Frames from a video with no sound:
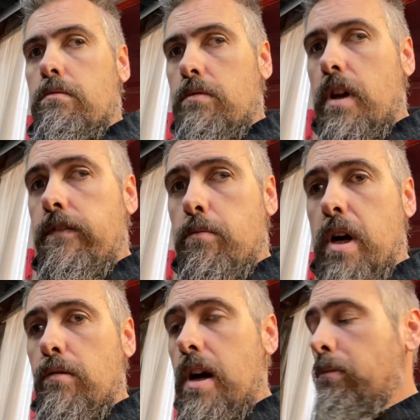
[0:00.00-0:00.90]
enough of
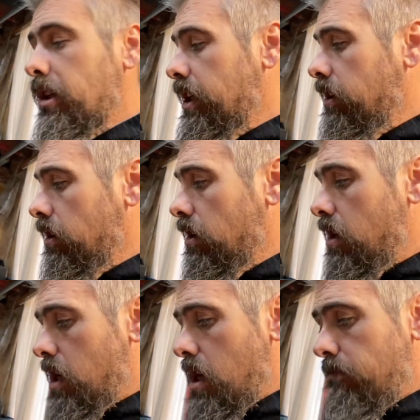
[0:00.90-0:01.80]
my rambling.
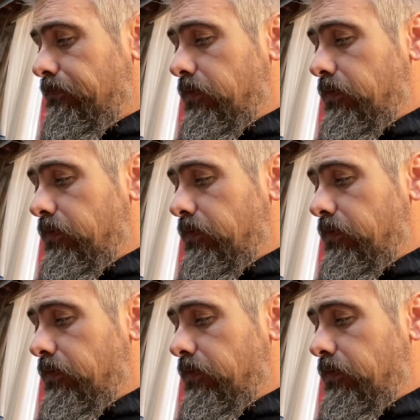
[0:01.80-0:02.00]
Um,